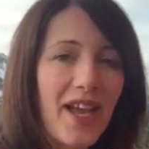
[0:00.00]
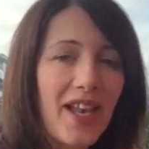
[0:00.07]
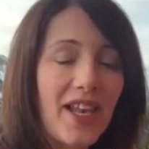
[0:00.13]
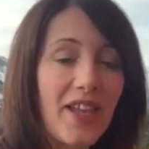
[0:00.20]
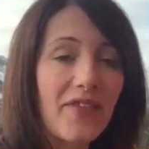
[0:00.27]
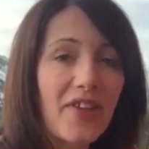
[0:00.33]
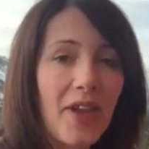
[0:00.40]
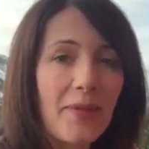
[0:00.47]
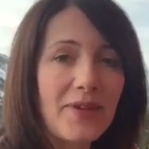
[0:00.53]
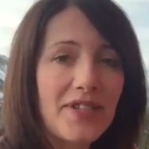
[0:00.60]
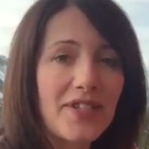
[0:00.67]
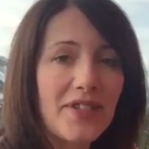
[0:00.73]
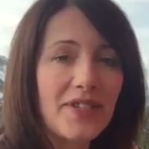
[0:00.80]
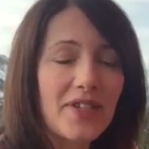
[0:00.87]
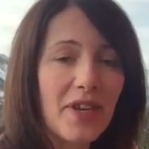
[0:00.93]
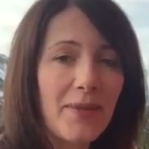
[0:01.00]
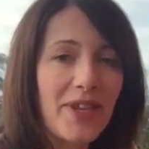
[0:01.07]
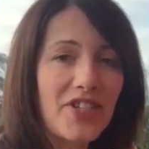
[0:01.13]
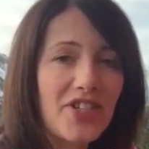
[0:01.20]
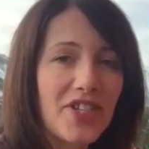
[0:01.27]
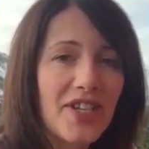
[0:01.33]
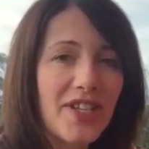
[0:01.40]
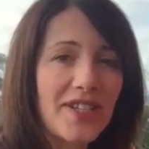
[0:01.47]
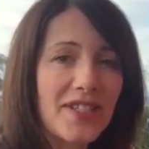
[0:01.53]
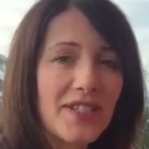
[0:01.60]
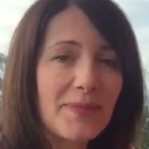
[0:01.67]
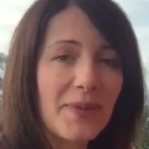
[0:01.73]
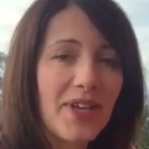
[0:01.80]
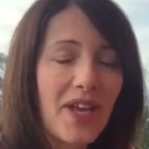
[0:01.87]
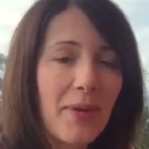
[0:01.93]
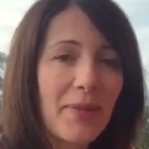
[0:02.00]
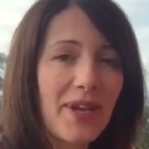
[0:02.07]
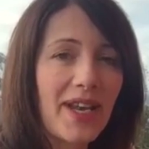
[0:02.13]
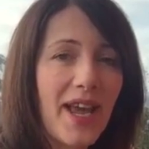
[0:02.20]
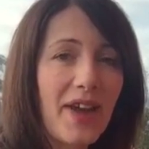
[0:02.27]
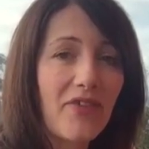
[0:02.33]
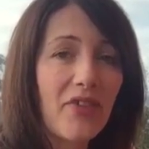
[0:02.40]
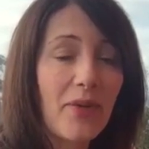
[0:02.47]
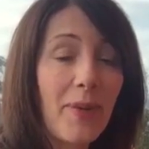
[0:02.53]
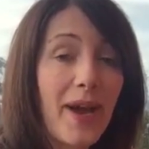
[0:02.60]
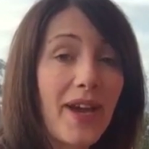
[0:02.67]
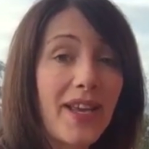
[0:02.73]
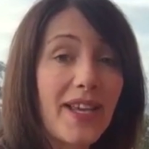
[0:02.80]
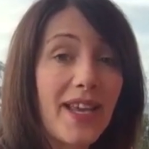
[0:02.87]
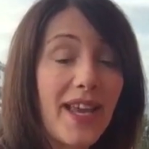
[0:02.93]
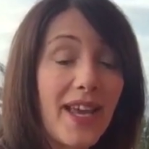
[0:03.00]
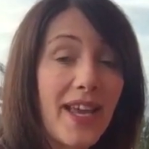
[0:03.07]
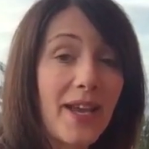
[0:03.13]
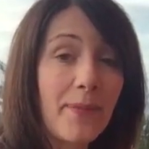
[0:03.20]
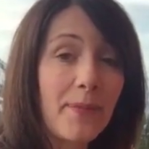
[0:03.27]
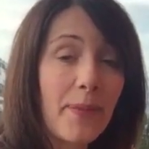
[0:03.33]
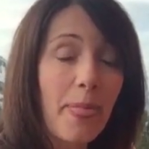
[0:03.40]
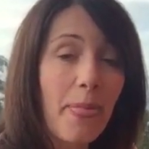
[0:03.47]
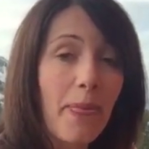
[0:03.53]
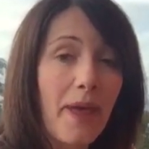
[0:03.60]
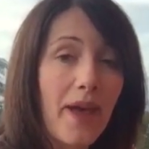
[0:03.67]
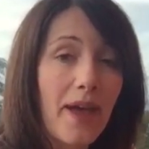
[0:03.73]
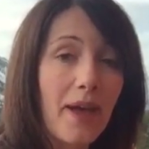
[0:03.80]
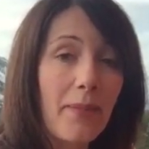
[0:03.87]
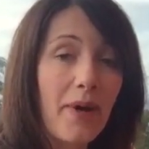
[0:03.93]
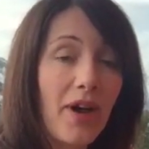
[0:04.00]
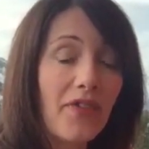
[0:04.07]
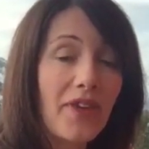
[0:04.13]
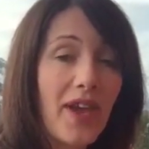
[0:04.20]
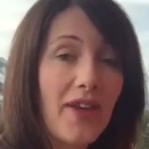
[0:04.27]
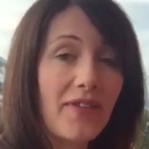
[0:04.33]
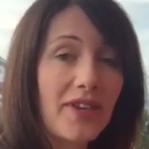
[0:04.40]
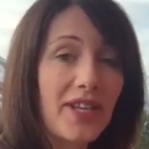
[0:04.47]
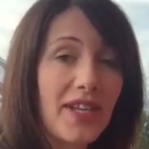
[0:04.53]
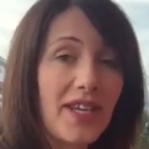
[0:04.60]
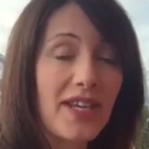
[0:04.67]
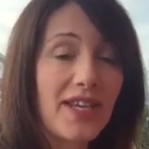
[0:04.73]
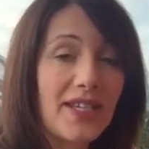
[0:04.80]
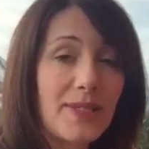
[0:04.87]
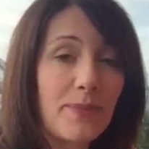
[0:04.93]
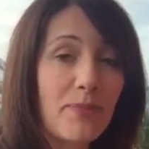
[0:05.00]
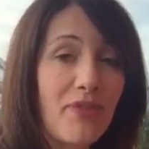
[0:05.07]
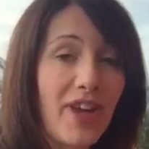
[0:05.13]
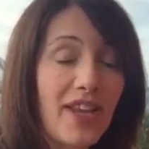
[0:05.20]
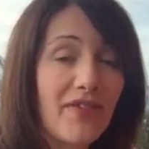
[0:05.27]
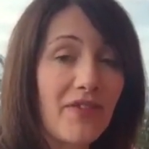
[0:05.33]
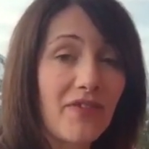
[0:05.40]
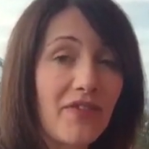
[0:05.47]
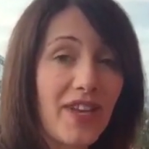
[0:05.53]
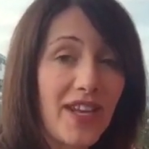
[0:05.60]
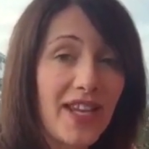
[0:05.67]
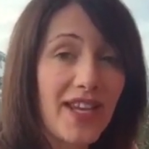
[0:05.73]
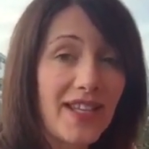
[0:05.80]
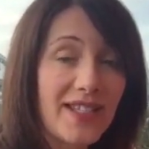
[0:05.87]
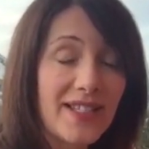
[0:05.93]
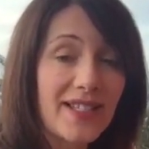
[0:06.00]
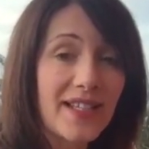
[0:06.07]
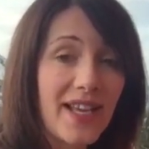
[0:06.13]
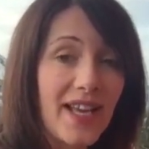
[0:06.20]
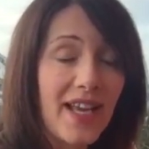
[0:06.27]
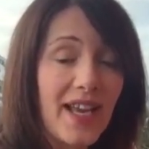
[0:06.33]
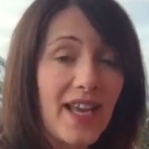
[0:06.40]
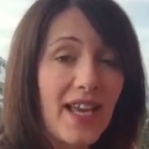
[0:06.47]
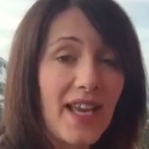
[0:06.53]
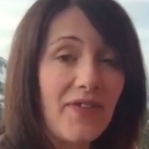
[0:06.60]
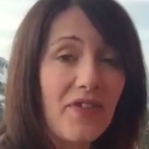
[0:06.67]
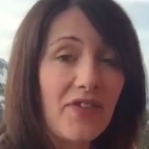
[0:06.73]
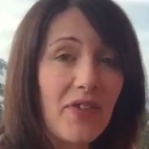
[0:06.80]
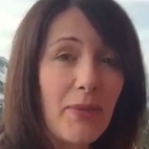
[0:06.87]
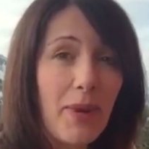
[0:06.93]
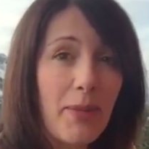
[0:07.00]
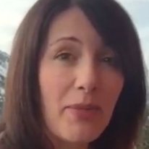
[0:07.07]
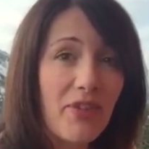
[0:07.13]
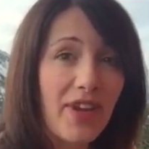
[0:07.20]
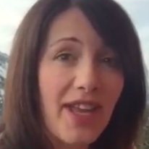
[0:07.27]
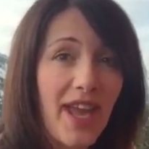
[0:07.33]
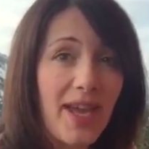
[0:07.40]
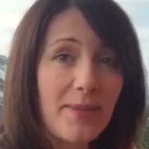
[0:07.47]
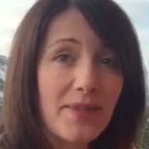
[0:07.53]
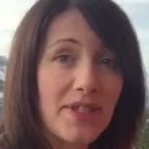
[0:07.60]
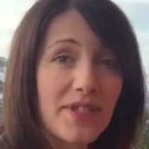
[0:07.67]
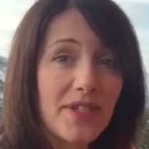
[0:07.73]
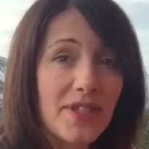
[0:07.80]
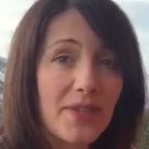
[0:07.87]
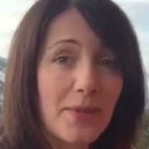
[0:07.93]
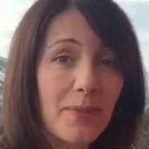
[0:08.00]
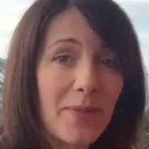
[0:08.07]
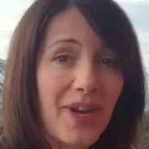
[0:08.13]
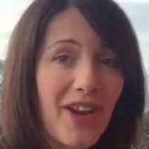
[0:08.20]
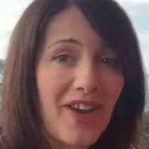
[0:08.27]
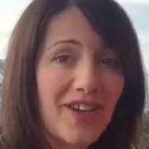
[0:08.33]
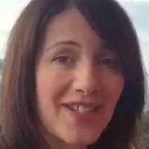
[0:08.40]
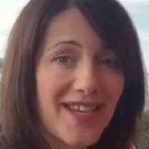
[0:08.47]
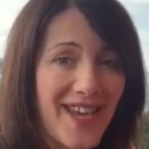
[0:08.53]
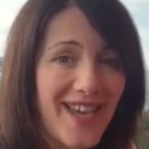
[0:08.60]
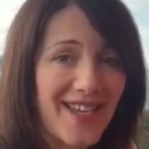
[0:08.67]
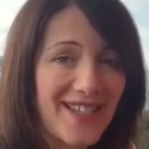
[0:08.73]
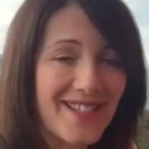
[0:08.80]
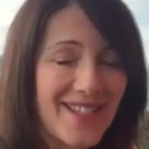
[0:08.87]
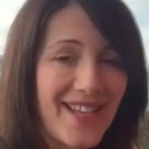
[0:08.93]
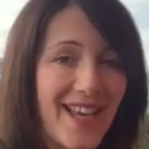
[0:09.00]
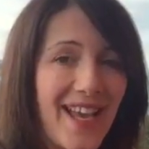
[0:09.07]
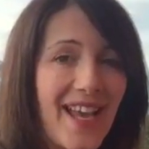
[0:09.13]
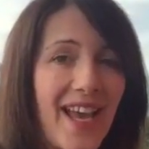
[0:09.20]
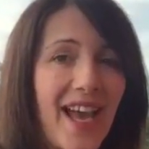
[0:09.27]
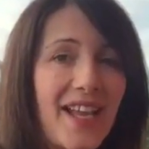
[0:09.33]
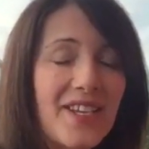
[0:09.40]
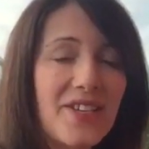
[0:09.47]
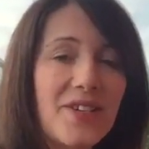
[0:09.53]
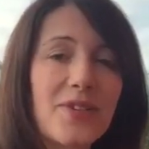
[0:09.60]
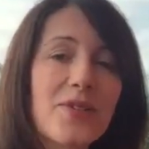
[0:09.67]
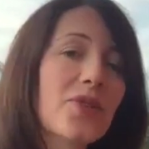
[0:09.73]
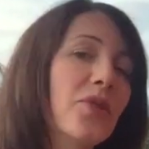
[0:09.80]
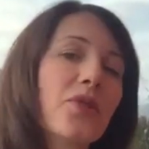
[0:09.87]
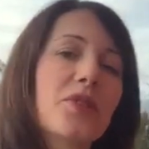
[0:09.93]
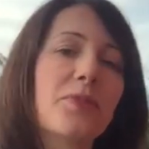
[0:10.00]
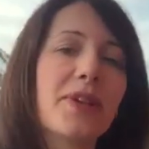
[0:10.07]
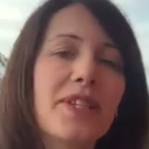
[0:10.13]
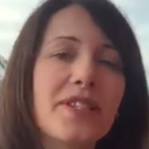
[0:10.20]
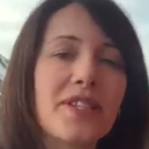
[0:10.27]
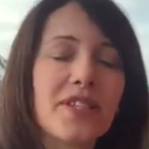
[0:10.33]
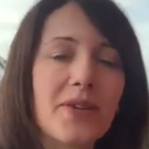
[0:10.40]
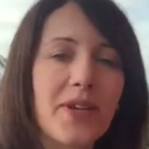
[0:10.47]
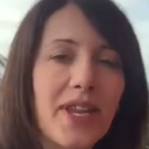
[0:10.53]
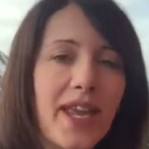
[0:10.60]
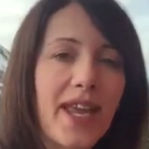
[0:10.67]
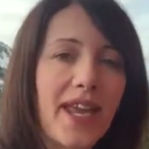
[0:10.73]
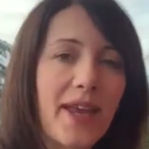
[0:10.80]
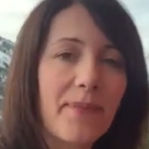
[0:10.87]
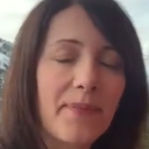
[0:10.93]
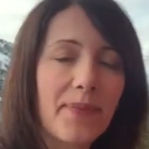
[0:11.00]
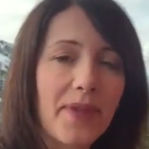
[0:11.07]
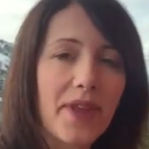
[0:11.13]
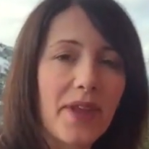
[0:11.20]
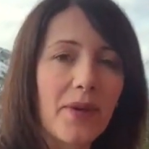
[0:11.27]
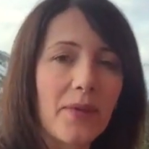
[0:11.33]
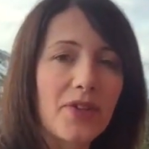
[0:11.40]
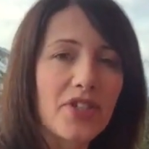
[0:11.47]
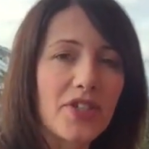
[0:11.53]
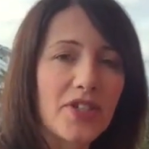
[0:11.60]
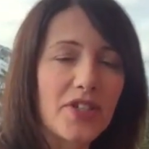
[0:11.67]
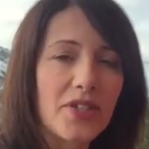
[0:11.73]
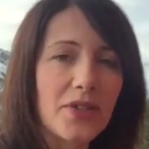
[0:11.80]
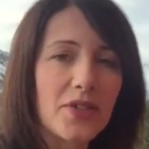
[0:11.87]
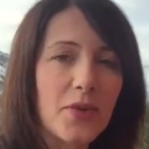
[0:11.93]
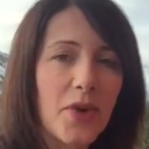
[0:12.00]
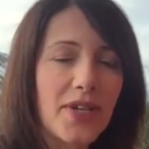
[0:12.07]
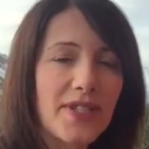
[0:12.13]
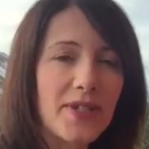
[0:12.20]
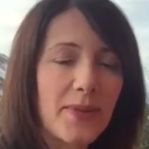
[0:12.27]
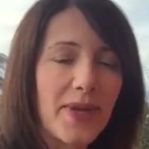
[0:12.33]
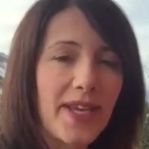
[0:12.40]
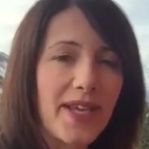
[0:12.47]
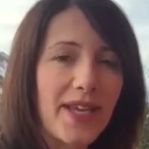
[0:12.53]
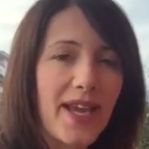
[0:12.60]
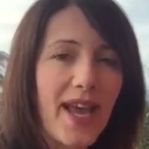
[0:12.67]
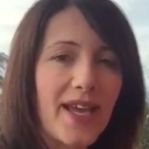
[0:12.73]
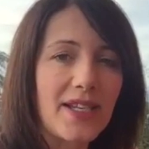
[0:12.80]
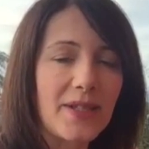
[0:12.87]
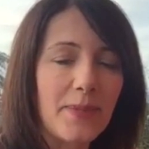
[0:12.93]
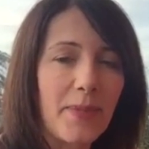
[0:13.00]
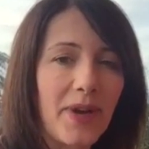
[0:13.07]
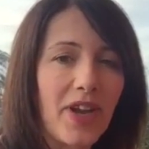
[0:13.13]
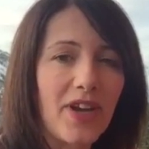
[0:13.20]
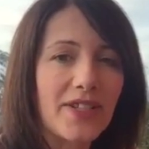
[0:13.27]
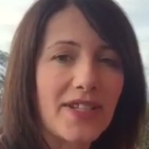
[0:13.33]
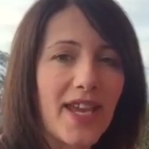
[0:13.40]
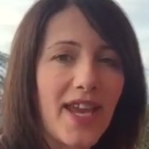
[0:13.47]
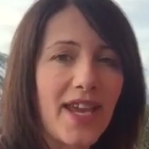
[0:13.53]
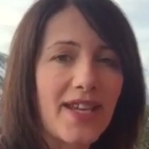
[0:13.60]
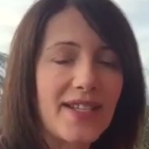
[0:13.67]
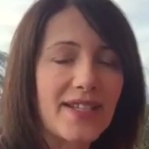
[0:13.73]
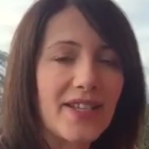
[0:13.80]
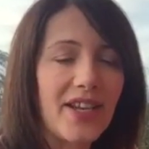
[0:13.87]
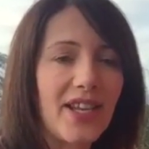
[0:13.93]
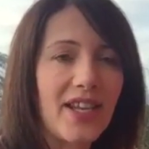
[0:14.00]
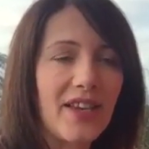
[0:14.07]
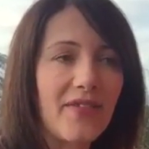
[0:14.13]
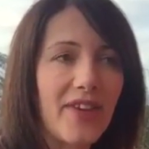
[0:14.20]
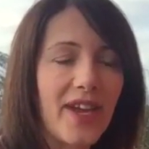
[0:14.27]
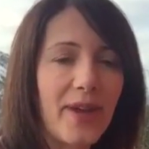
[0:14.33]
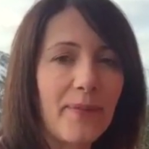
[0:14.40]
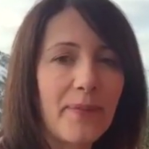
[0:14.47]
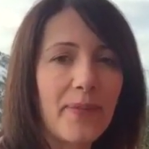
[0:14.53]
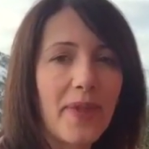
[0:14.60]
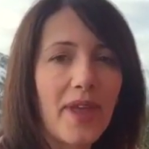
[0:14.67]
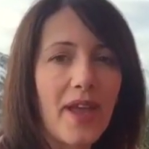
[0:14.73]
I love coming to New Dimensions. Been coming now for about a year after having a year's break from fitness. If you remember, I came to do Pilates and you talked me into doing HIIT, which I do twice a week, and Pilates, and I love it.